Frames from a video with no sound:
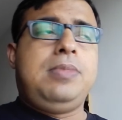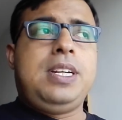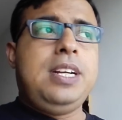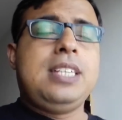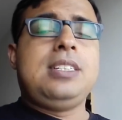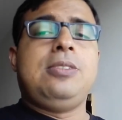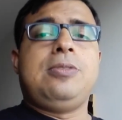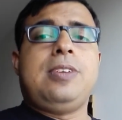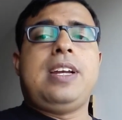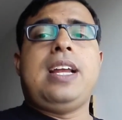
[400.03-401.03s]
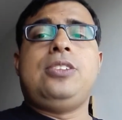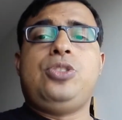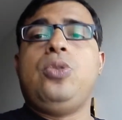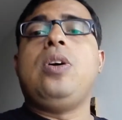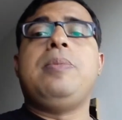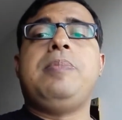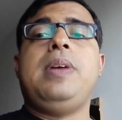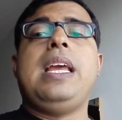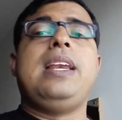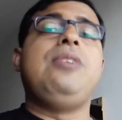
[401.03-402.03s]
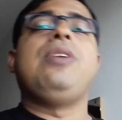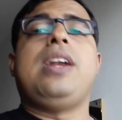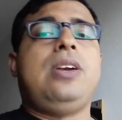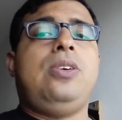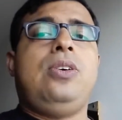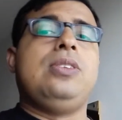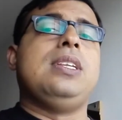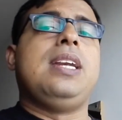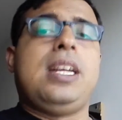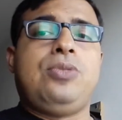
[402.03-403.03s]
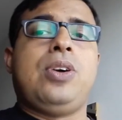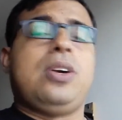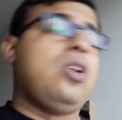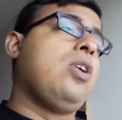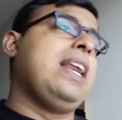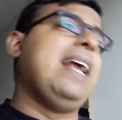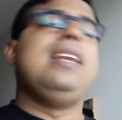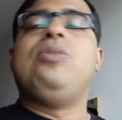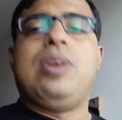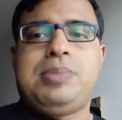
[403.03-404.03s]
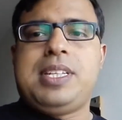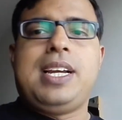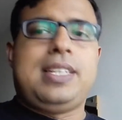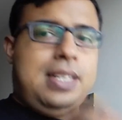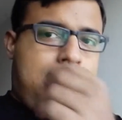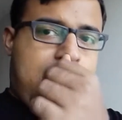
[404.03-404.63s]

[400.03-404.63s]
creative can show up anywhere on the network, on any website,